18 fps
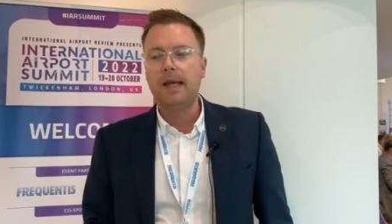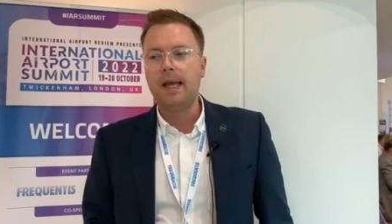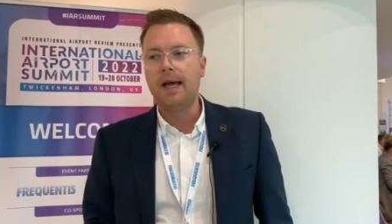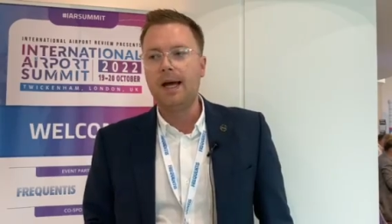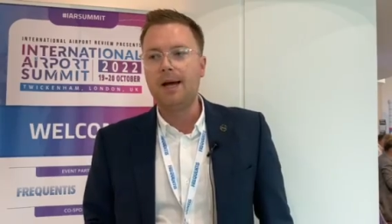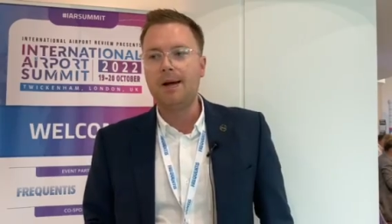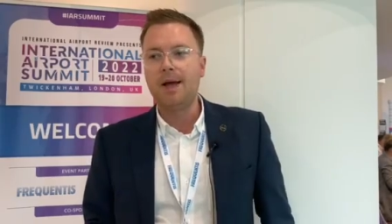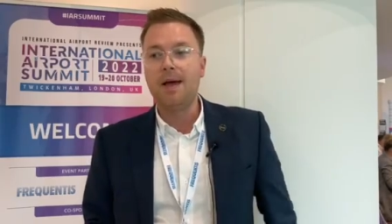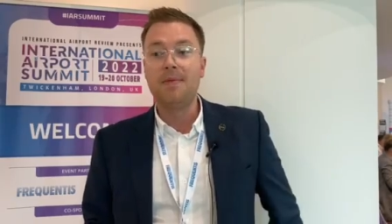
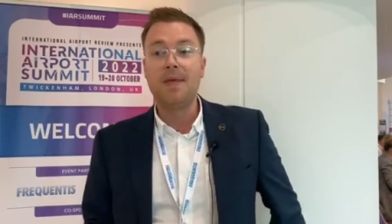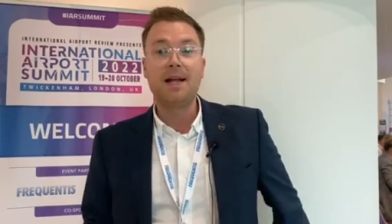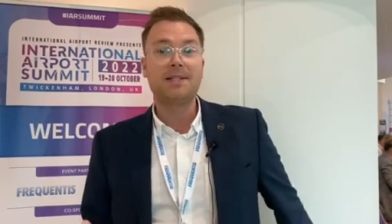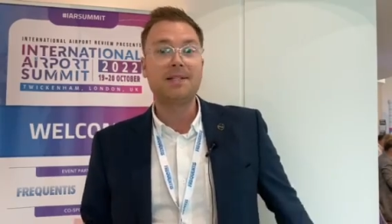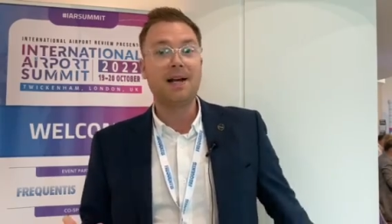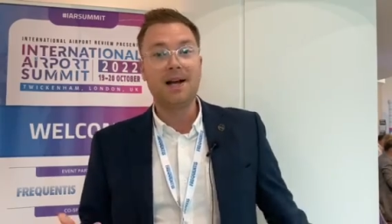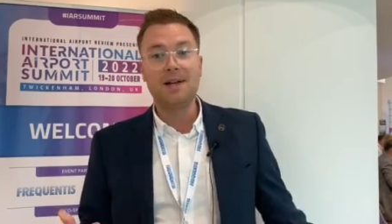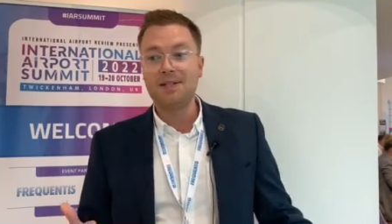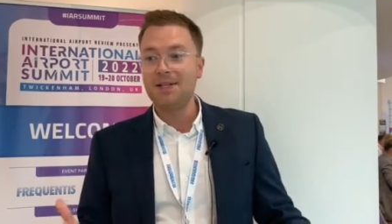uh, and that
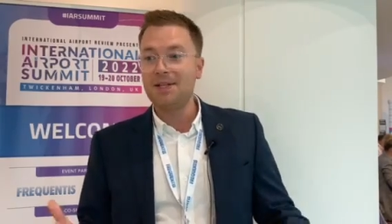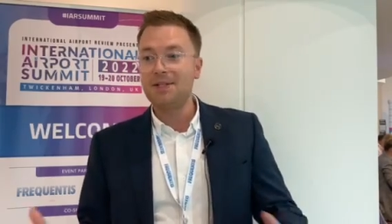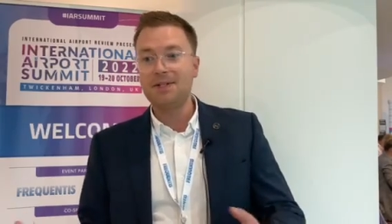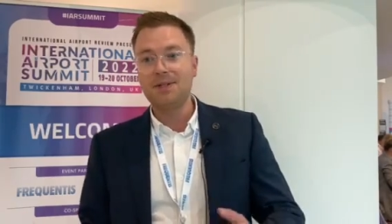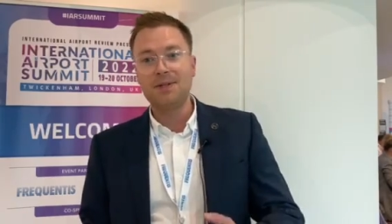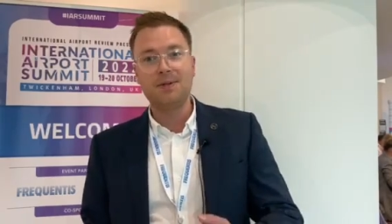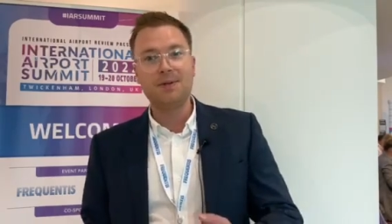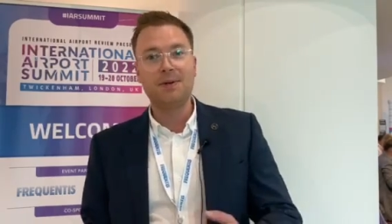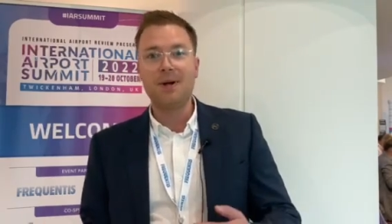ties
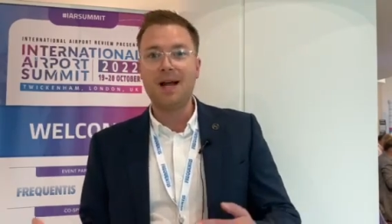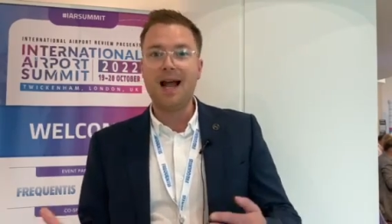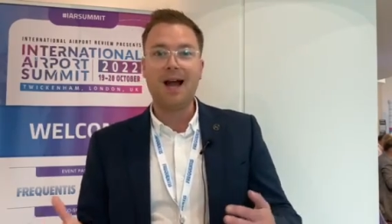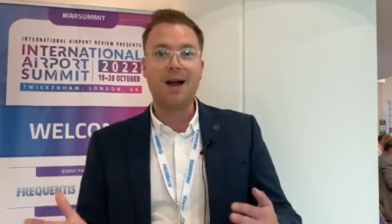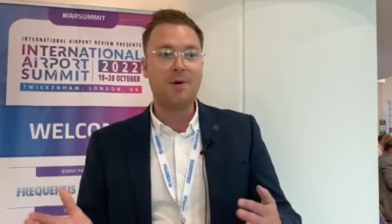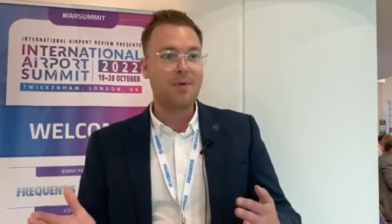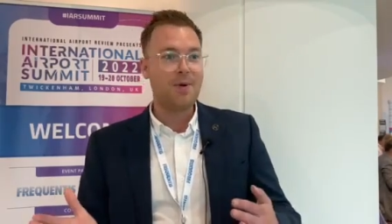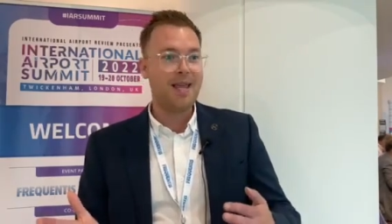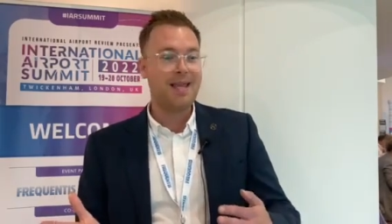into
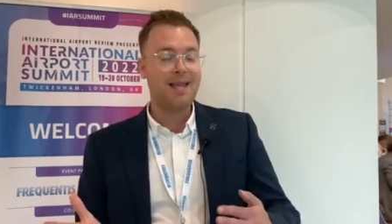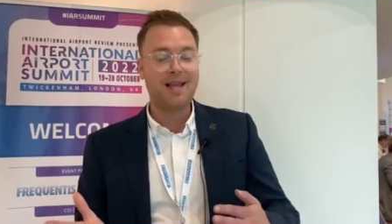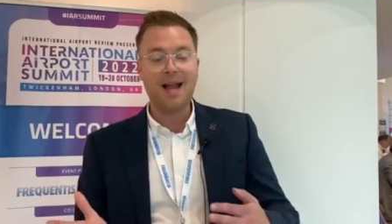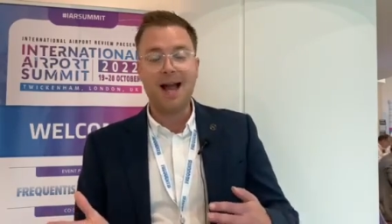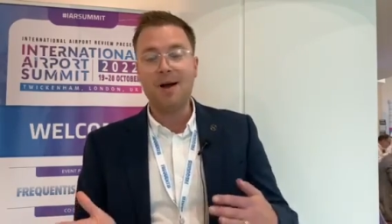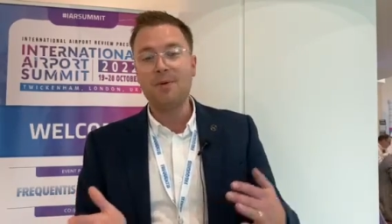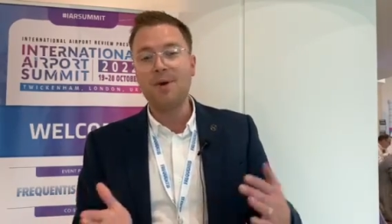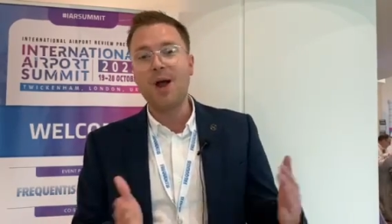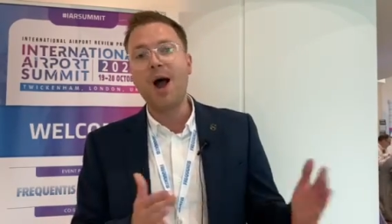how we
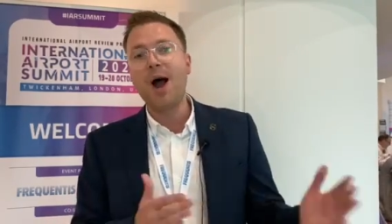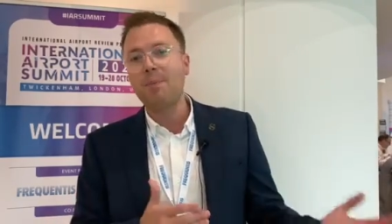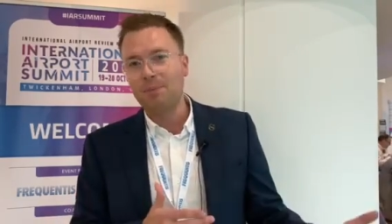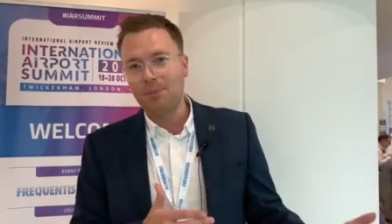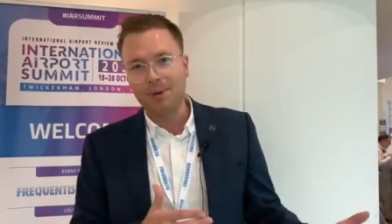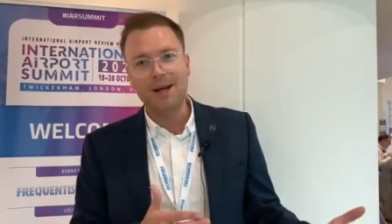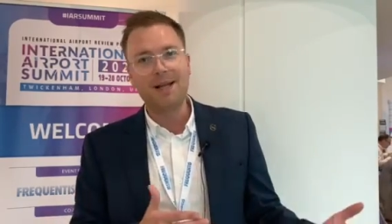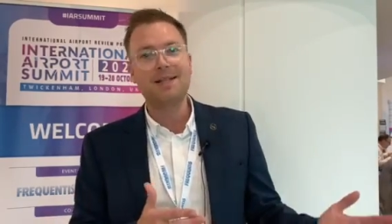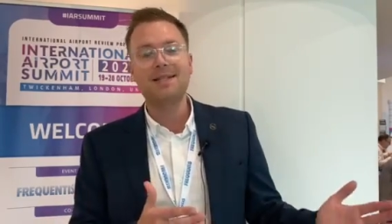how we
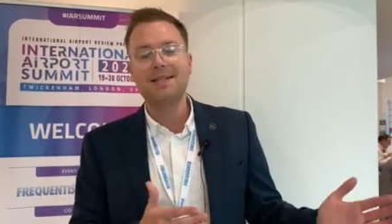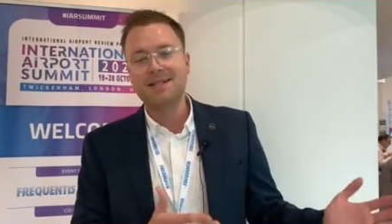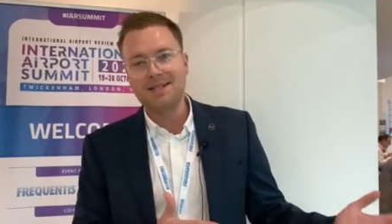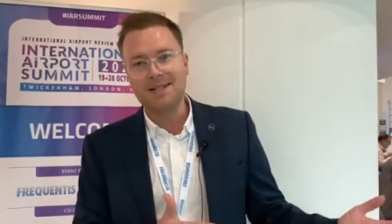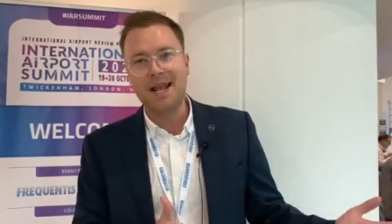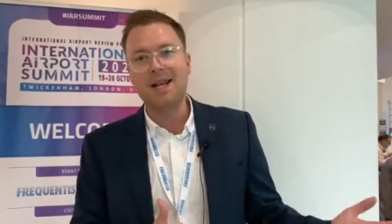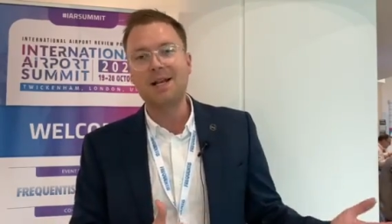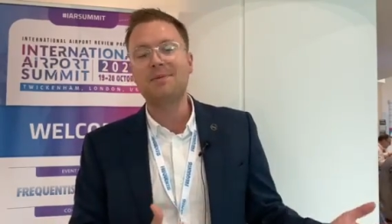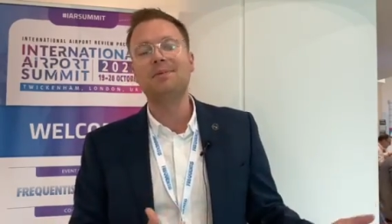operate
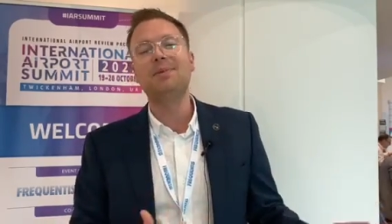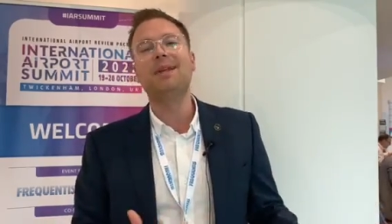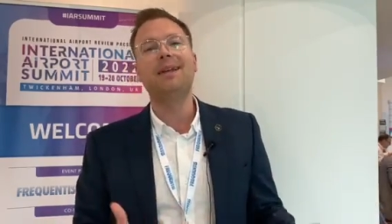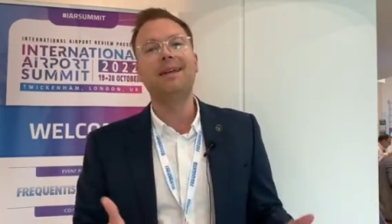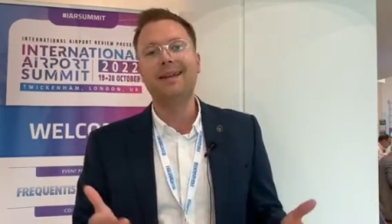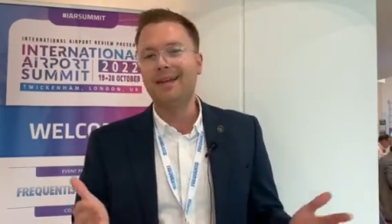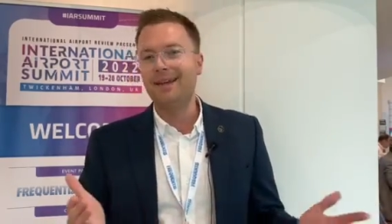sustainably